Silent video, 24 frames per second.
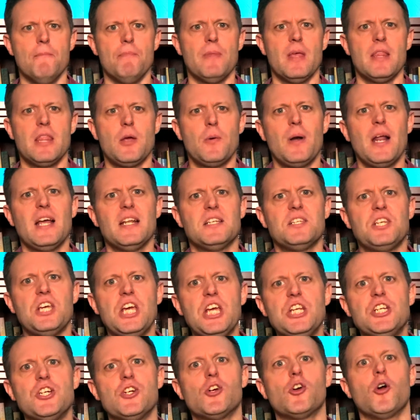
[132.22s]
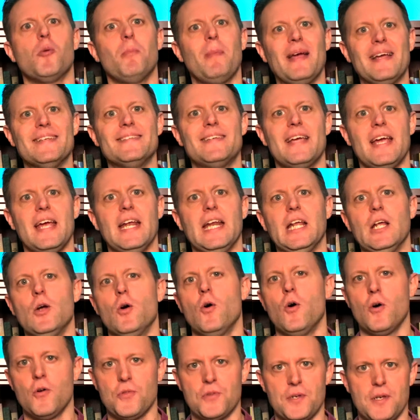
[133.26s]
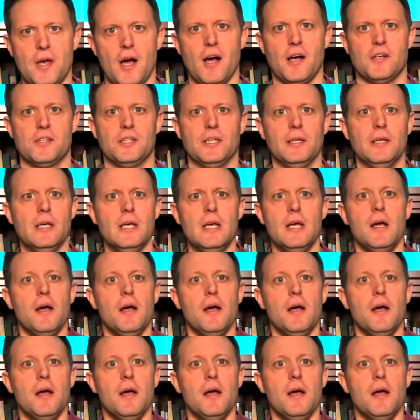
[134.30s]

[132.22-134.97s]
they were not teaching or maintaining orthodoxy.